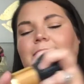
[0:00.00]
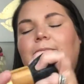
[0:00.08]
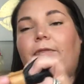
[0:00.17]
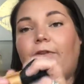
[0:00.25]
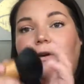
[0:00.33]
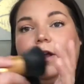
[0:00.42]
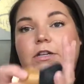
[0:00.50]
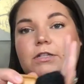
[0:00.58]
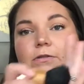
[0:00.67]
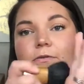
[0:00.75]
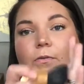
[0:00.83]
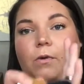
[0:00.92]
but they're not
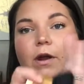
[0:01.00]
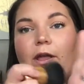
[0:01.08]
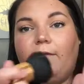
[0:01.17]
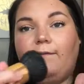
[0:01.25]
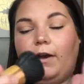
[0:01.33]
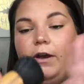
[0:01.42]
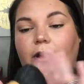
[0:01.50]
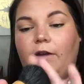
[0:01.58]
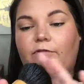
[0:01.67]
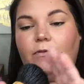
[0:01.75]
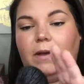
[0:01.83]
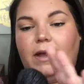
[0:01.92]
working very
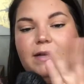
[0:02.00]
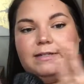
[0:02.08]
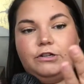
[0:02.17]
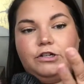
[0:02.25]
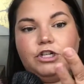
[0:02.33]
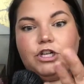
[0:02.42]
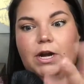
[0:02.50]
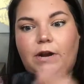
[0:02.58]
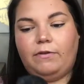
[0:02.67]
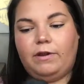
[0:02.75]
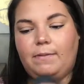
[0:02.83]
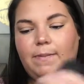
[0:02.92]
good for me because they're
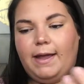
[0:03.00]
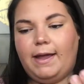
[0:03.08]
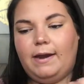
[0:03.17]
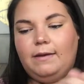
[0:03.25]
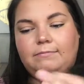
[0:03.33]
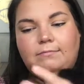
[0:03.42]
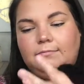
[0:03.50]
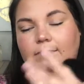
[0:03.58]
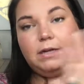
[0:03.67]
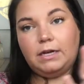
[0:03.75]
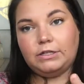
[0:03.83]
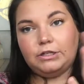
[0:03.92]
shedding really bad
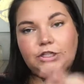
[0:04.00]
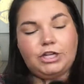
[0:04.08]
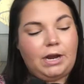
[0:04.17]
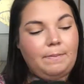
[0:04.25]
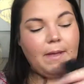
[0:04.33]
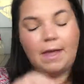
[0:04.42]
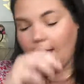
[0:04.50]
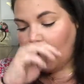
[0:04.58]
because they're cheap.